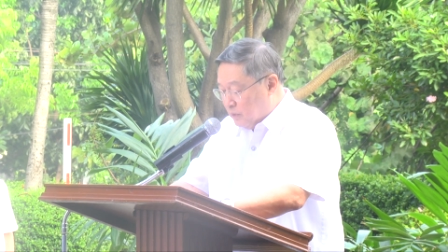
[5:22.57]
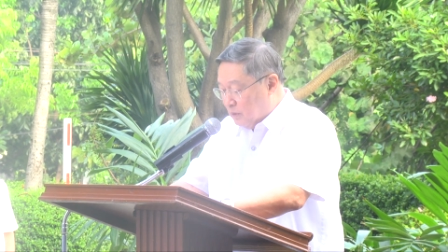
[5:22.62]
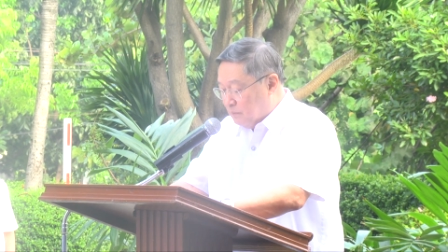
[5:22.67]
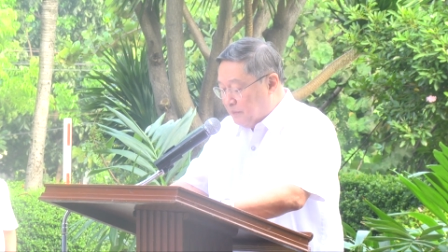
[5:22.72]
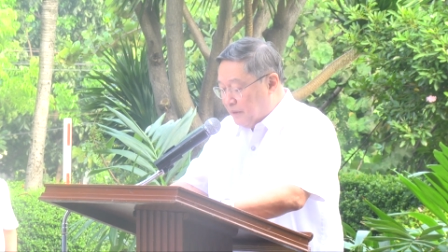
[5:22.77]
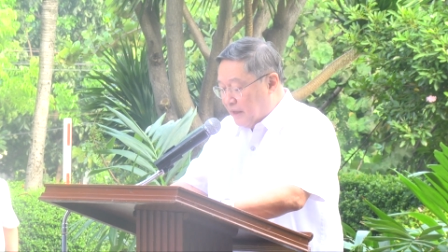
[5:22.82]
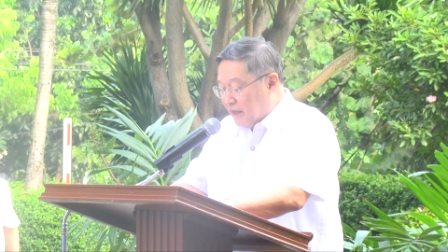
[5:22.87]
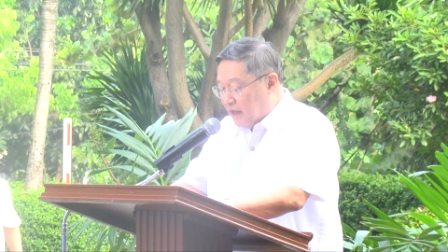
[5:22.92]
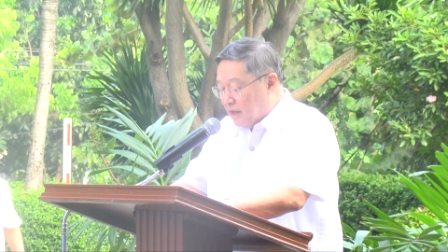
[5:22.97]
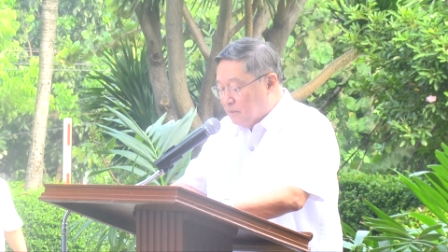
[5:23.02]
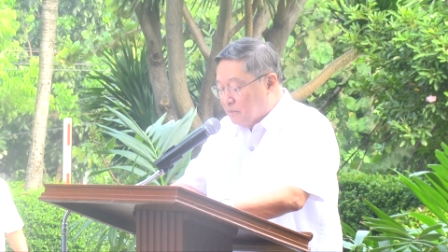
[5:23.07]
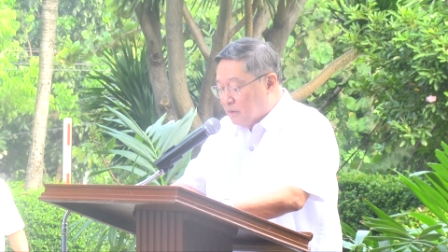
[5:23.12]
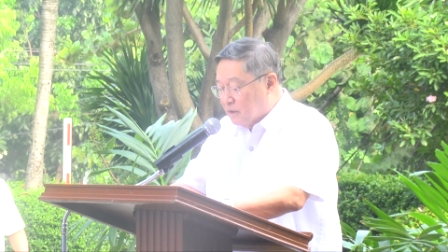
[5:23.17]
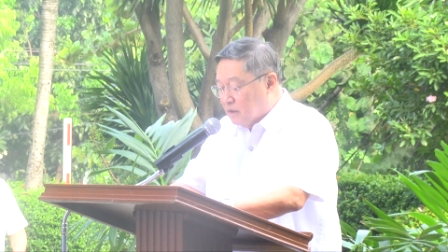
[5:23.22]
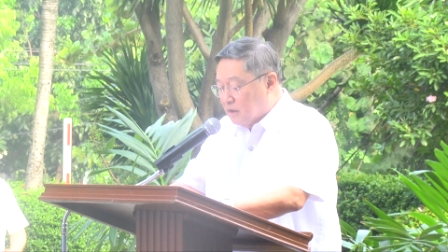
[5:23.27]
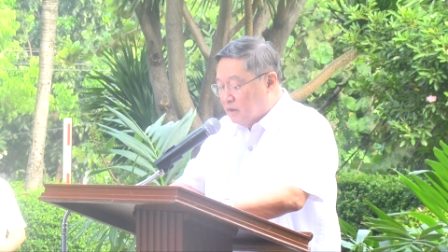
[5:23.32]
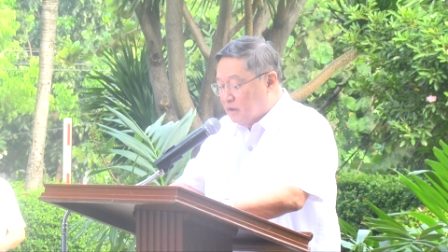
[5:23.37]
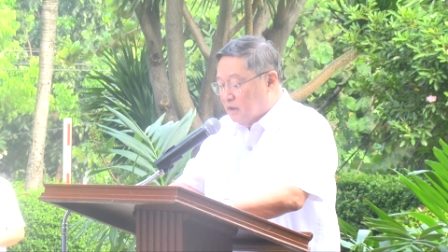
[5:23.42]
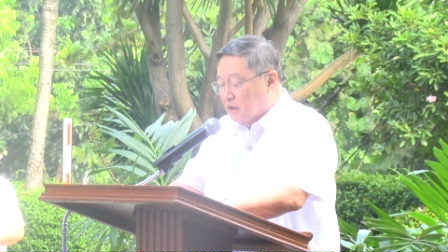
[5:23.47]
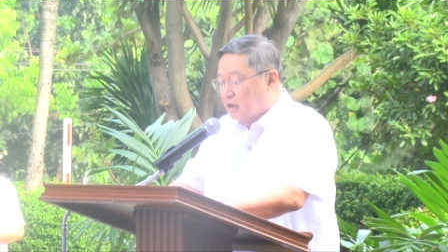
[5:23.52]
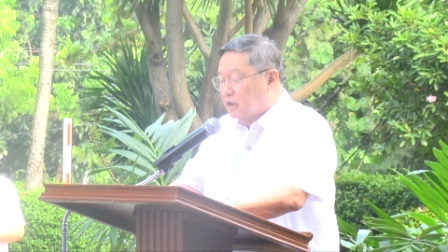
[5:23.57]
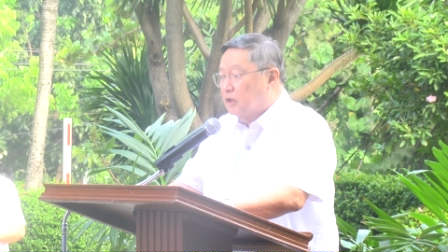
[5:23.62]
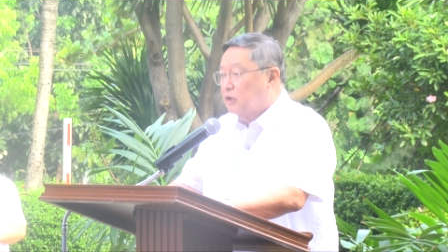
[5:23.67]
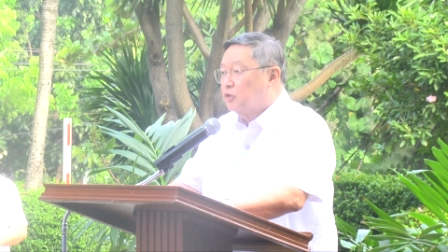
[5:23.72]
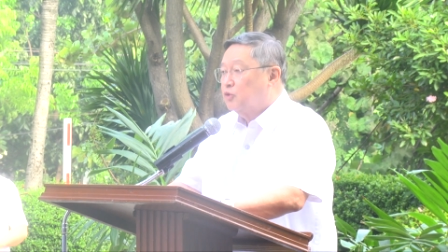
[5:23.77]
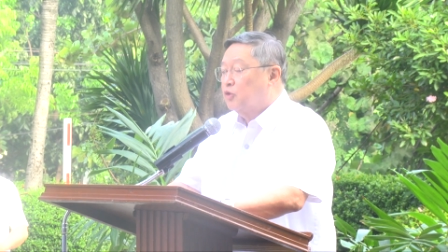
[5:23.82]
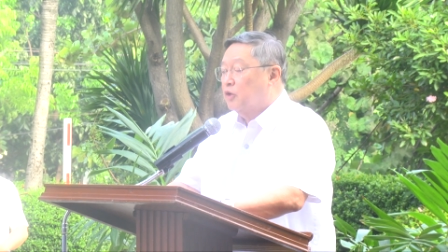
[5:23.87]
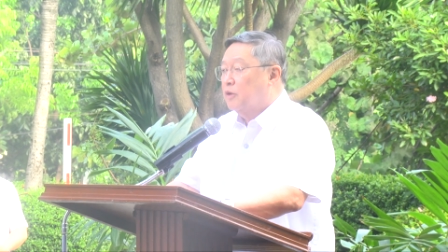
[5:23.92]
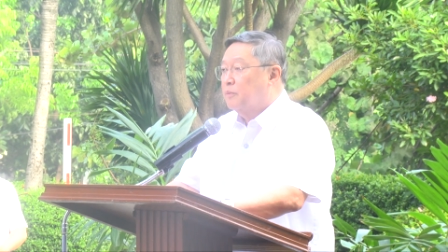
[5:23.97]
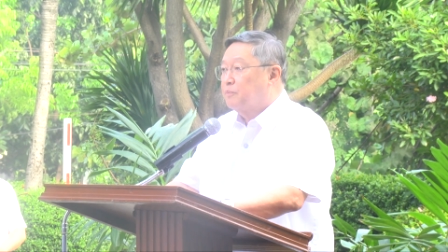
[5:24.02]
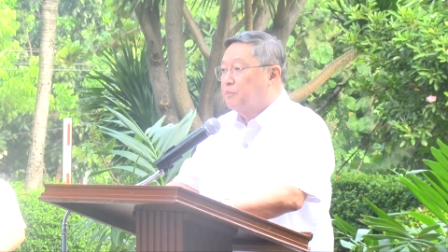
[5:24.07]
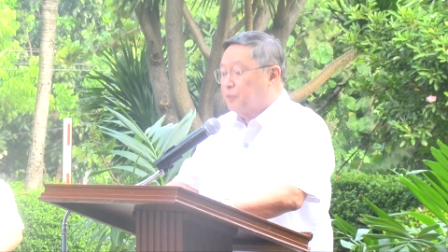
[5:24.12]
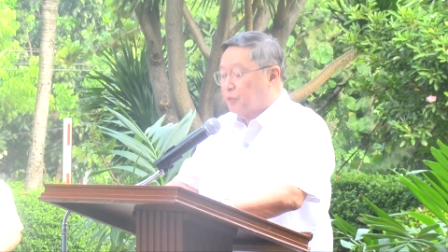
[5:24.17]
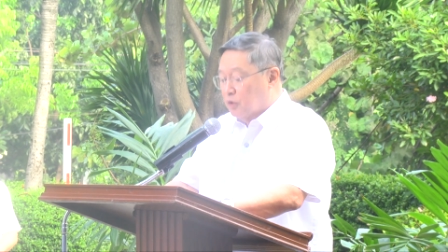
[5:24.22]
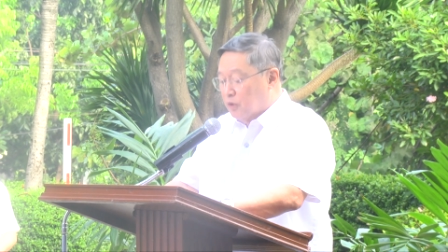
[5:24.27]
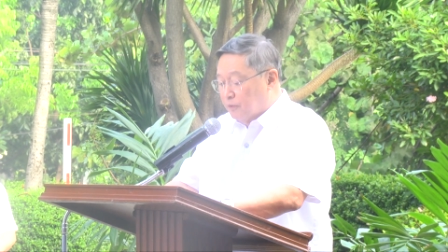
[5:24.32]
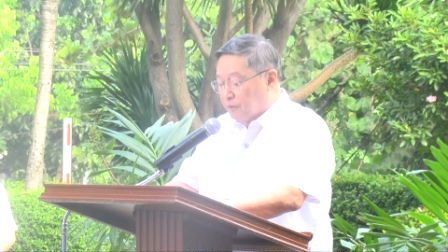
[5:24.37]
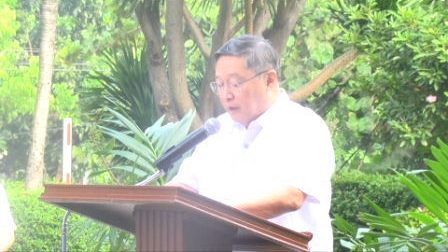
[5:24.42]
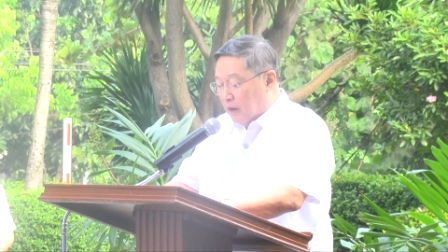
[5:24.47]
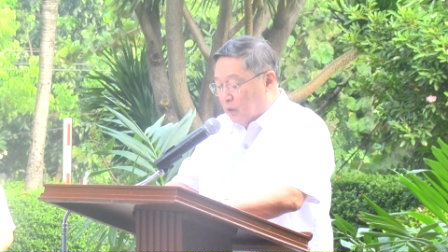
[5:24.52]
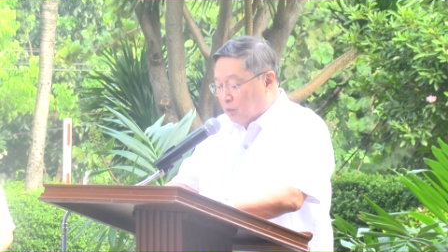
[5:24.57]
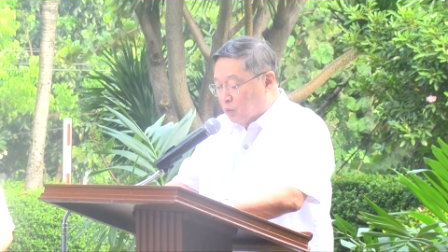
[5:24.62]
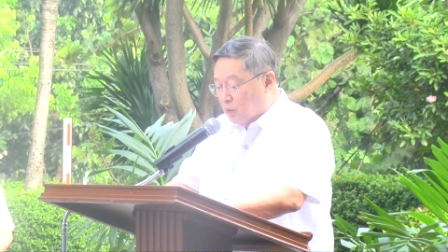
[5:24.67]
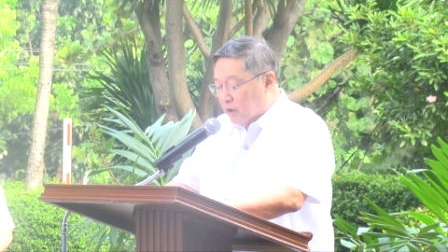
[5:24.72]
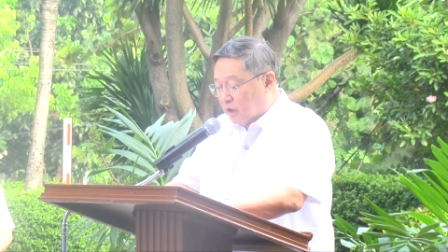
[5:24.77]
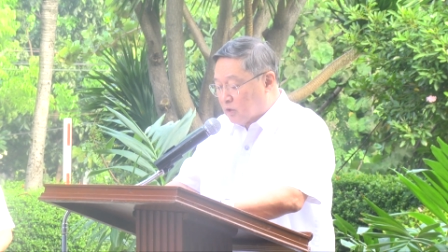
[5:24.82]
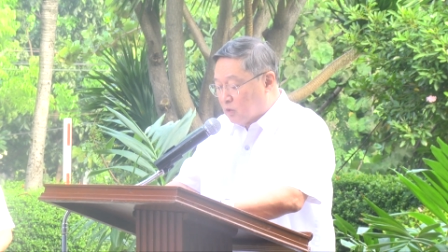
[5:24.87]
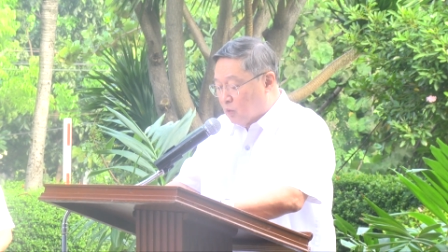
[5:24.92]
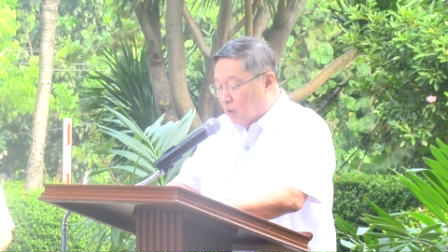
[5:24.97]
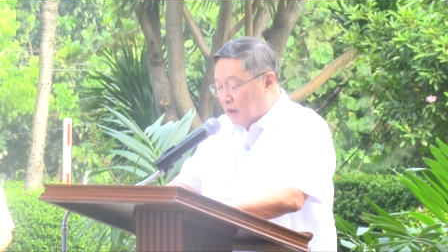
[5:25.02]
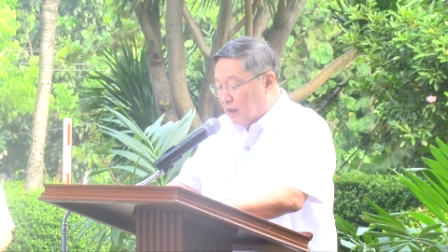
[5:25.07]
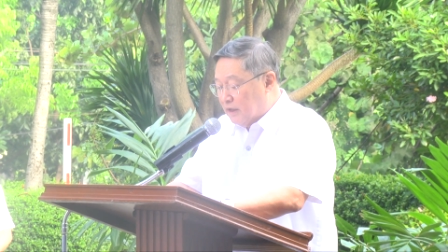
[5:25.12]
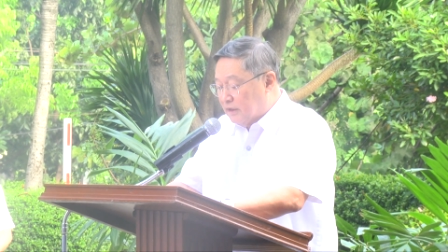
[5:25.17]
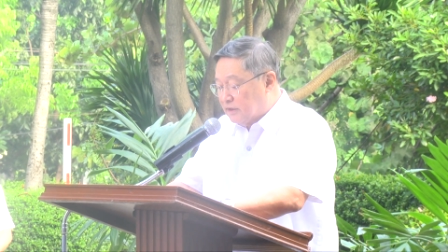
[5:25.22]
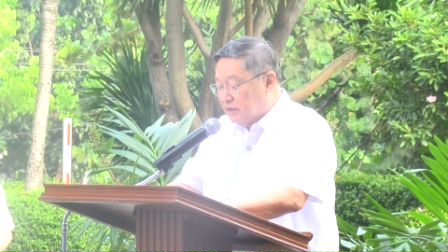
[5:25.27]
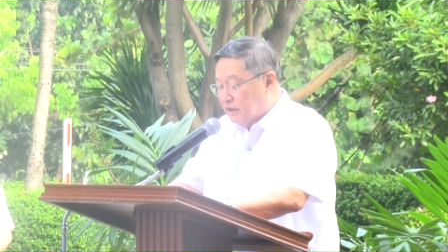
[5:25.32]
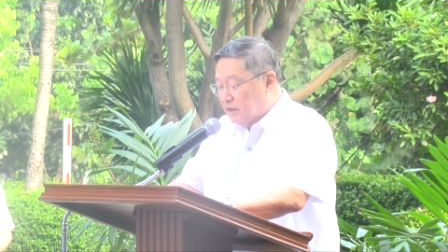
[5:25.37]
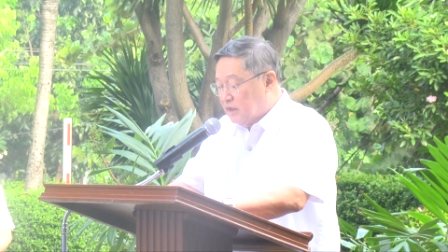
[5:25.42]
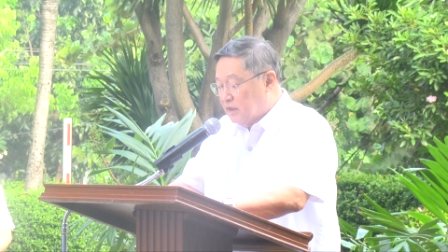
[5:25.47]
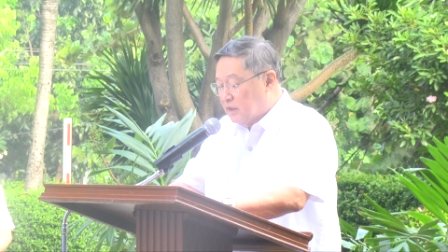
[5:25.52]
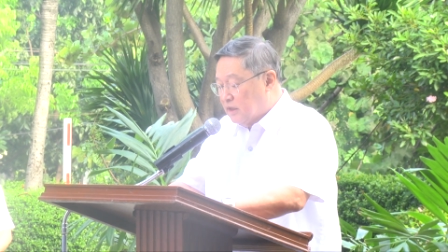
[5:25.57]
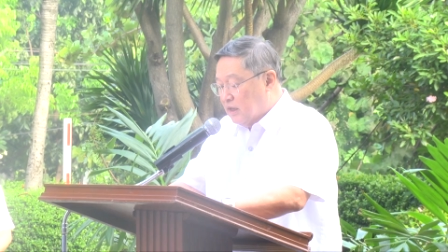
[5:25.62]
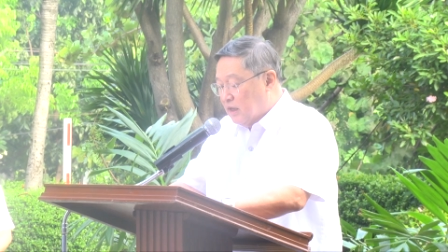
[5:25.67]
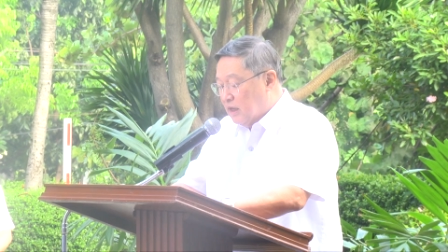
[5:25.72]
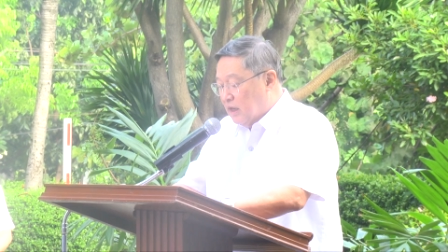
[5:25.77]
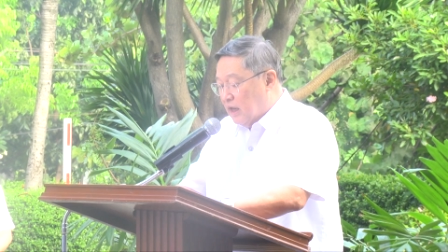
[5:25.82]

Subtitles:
be able to improve our work quality,